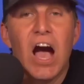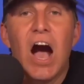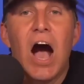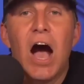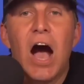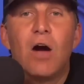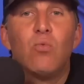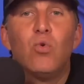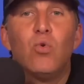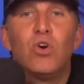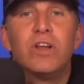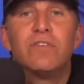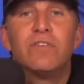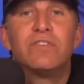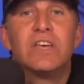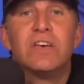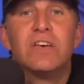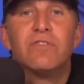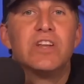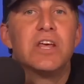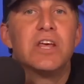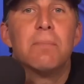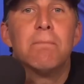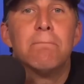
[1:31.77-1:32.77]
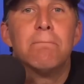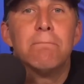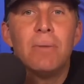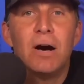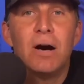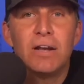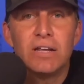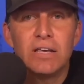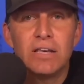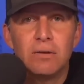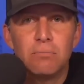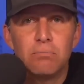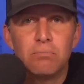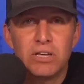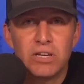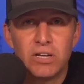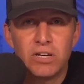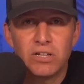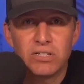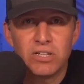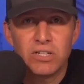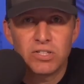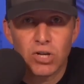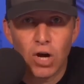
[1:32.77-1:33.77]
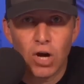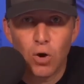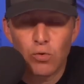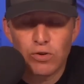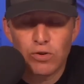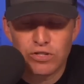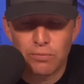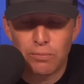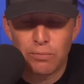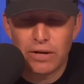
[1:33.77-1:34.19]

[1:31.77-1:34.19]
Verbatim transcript: I would have given him money because it's always